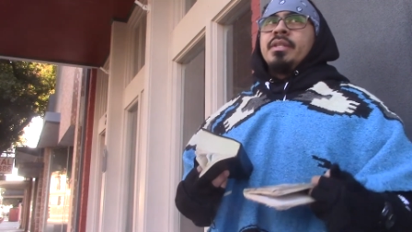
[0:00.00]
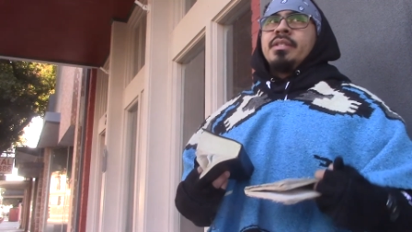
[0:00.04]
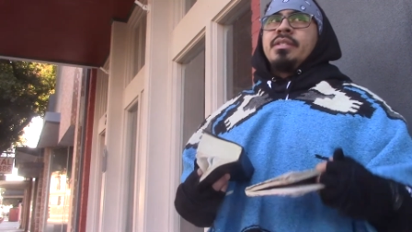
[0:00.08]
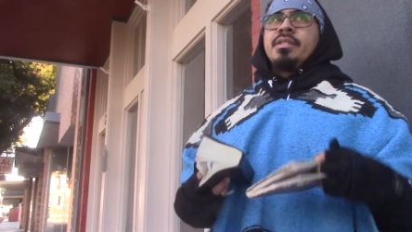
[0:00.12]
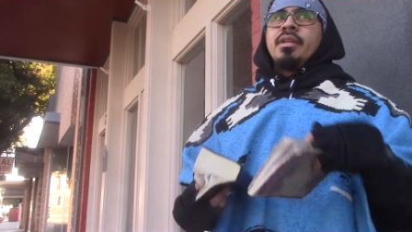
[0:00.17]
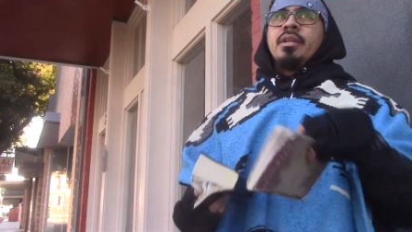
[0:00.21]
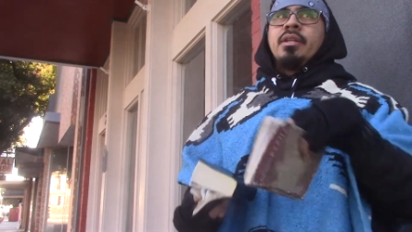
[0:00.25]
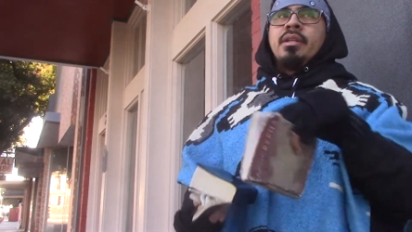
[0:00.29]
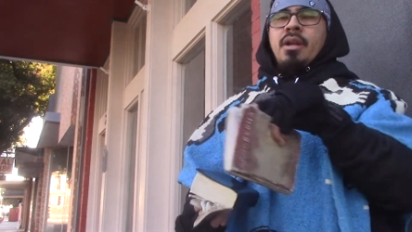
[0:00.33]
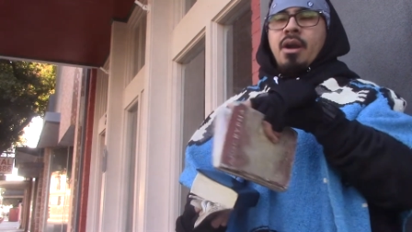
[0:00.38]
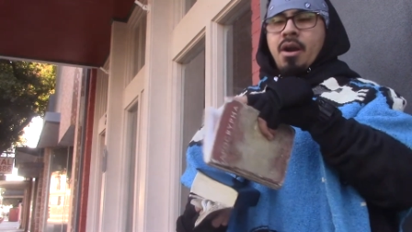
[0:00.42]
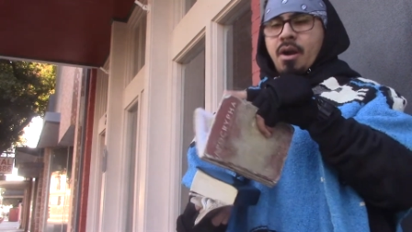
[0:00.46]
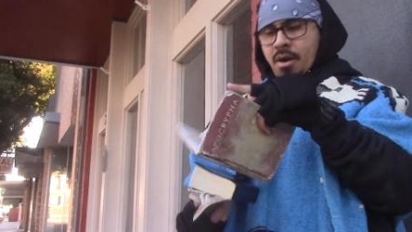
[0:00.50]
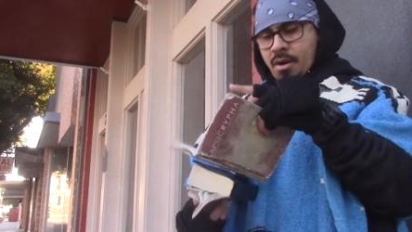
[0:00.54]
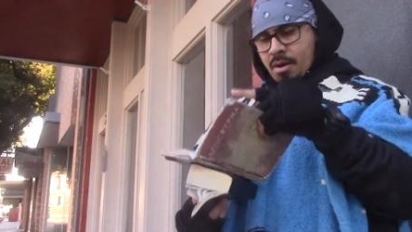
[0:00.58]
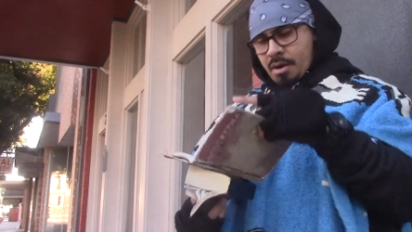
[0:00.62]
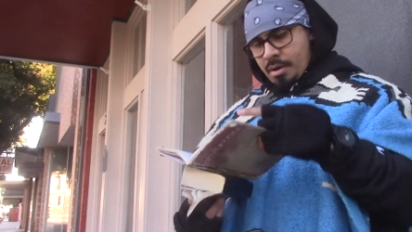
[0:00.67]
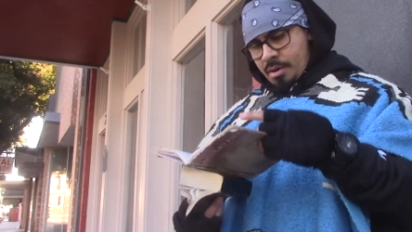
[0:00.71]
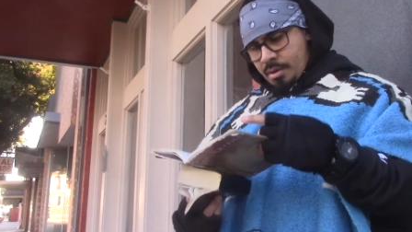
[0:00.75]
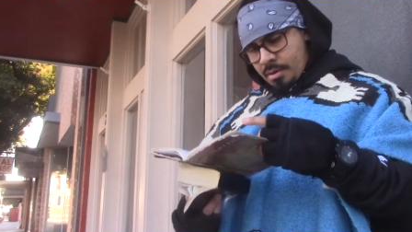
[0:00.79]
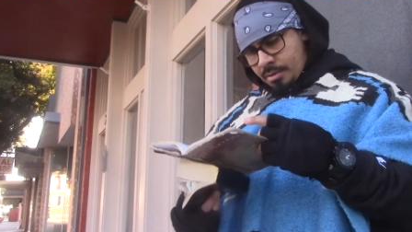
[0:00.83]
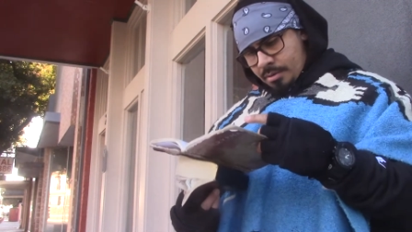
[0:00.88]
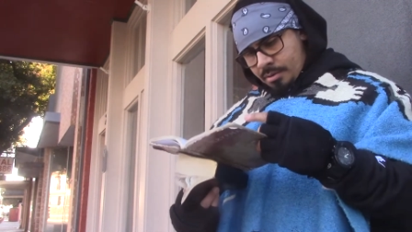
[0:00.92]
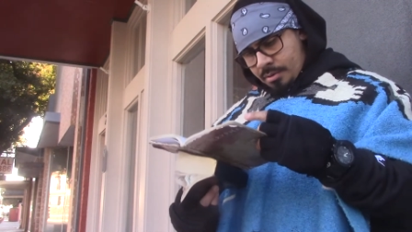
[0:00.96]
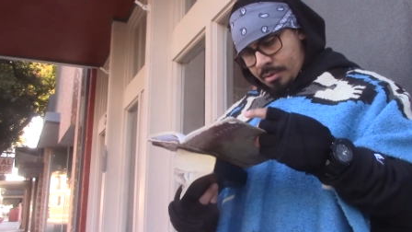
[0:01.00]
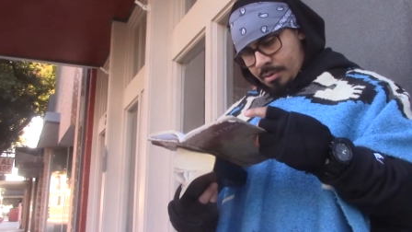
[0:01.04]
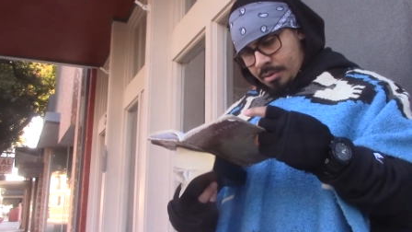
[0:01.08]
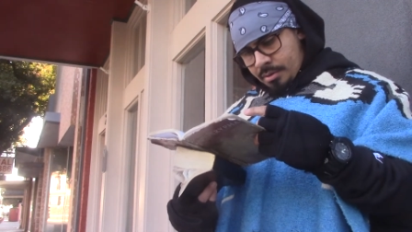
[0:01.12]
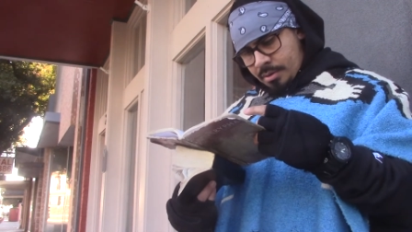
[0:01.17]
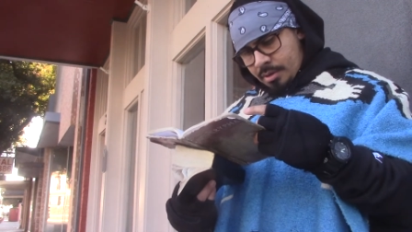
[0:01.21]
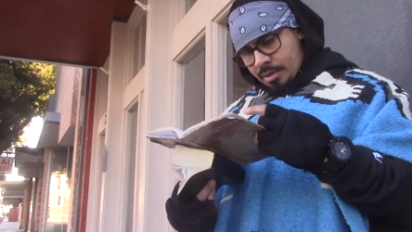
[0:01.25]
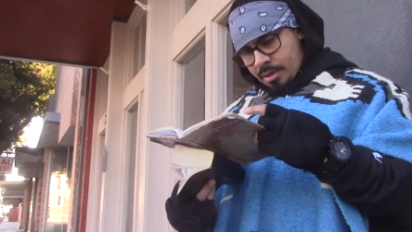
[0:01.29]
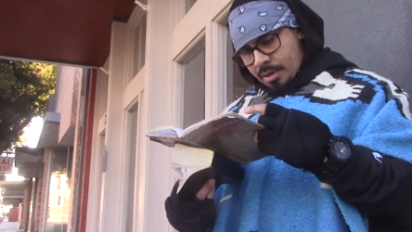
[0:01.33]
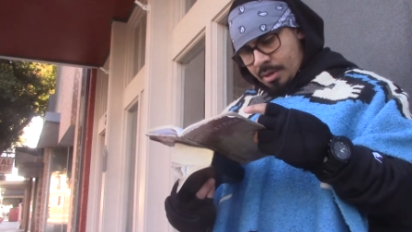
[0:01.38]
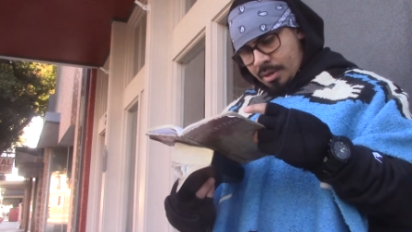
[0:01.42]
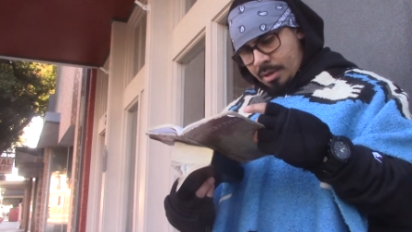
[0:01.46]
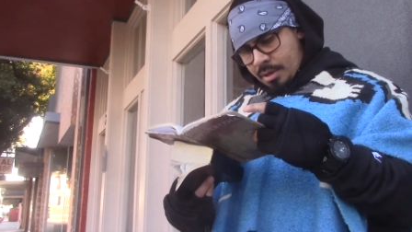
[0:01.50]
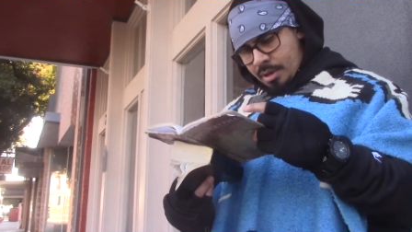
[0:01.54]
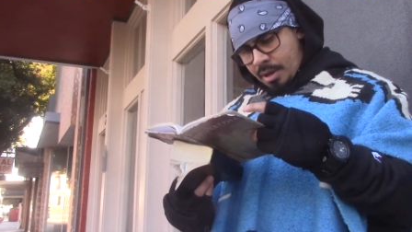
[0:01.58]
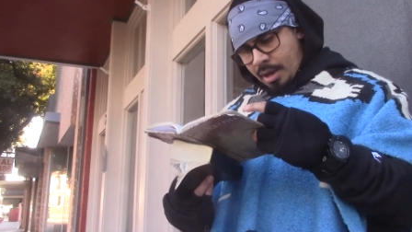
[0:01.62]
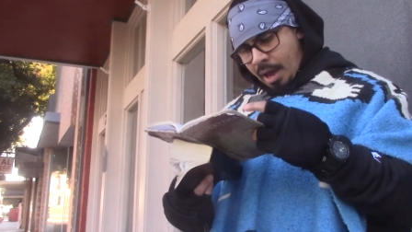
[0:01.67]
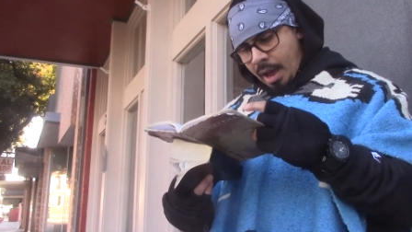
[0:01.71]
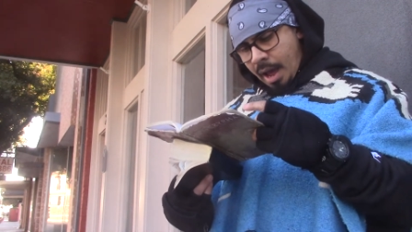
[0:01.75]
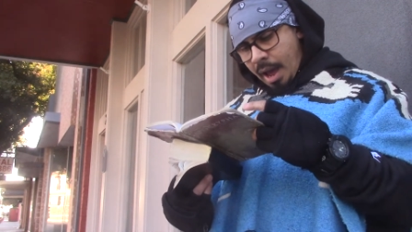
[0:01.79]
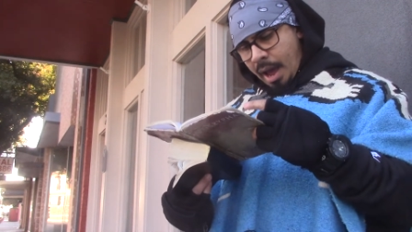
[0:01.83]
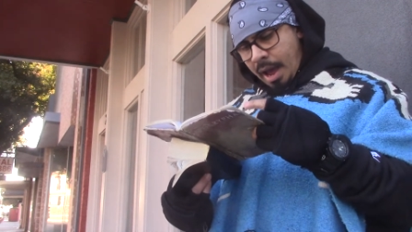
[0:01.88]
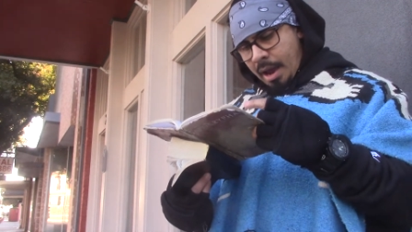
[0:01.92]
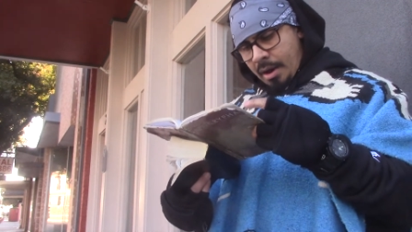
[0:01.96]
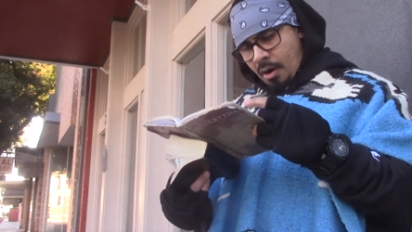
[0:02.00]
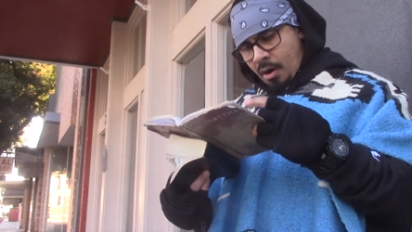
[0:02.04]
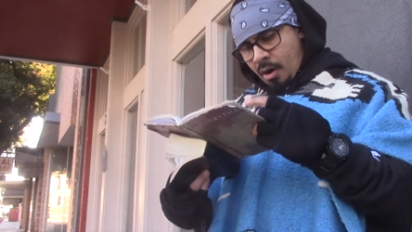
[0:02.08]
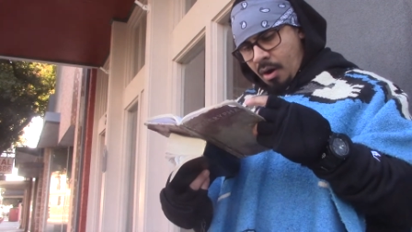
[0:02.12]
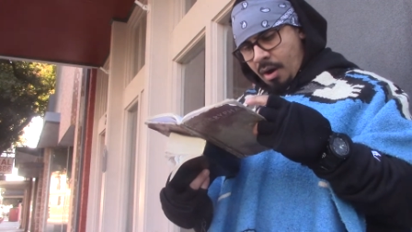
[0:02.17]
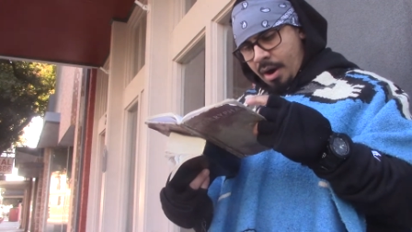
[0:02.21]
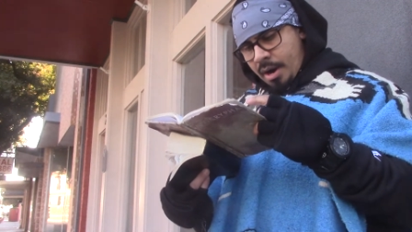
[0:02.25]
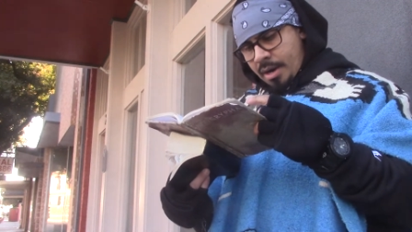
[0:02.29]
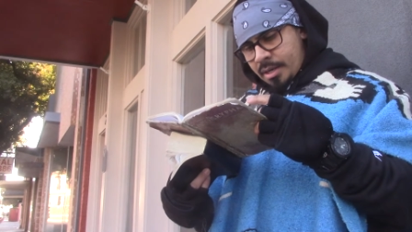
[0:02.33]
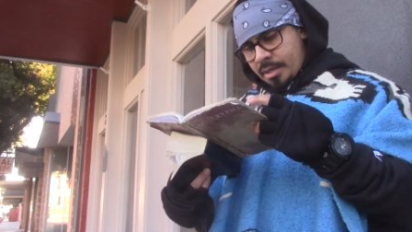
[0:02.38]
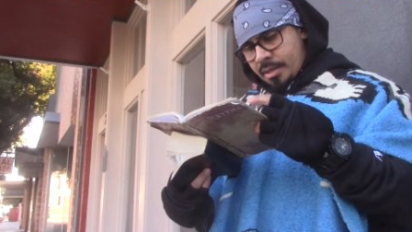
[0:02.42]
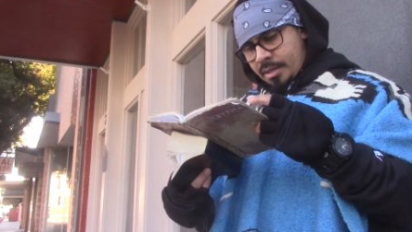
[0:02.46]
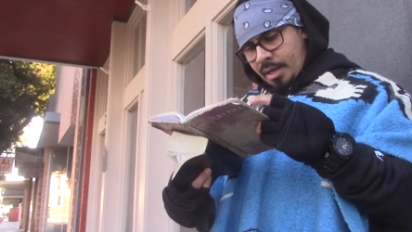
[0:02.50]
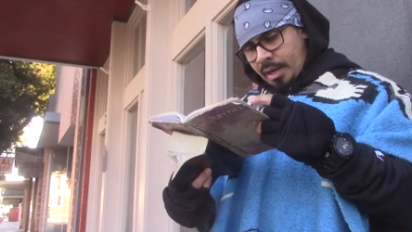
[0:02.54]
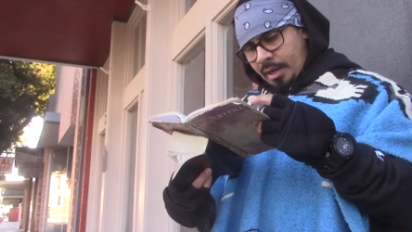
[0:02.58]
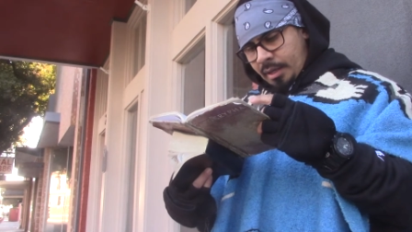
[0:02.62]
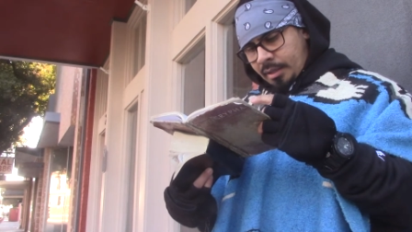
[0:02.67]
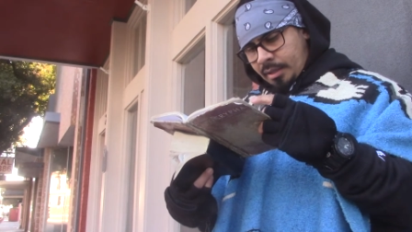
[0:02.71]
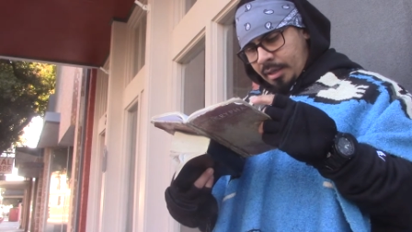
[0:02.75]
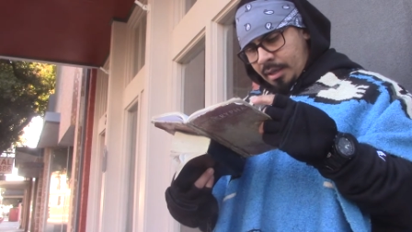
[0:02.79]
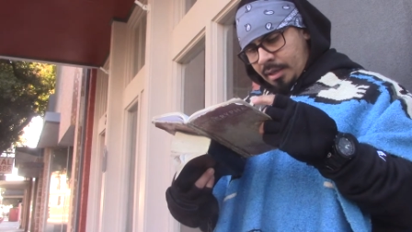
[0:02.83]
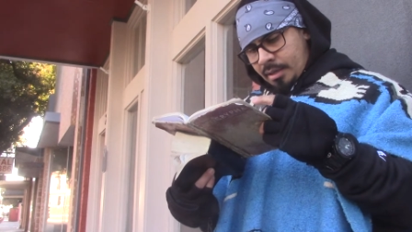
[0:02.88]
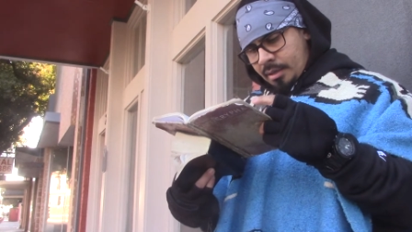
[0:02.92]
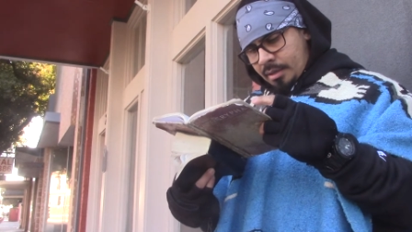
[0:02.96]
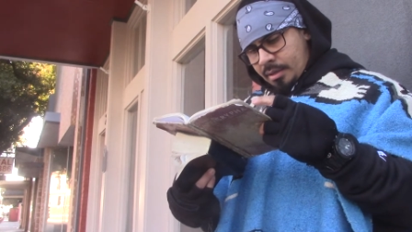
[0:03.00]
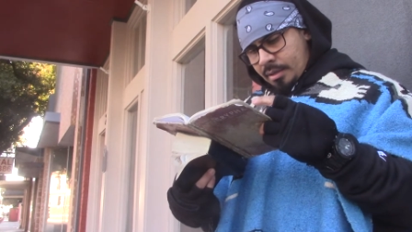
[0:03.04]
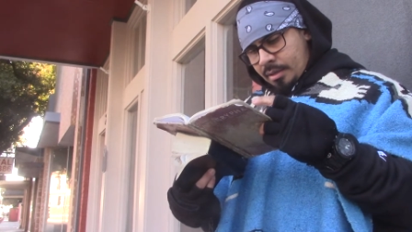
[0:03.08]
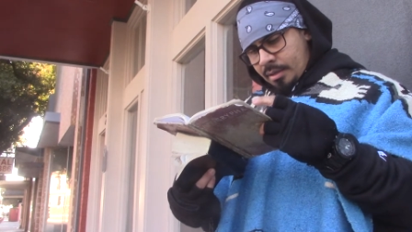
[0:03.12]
to learn, and are addicted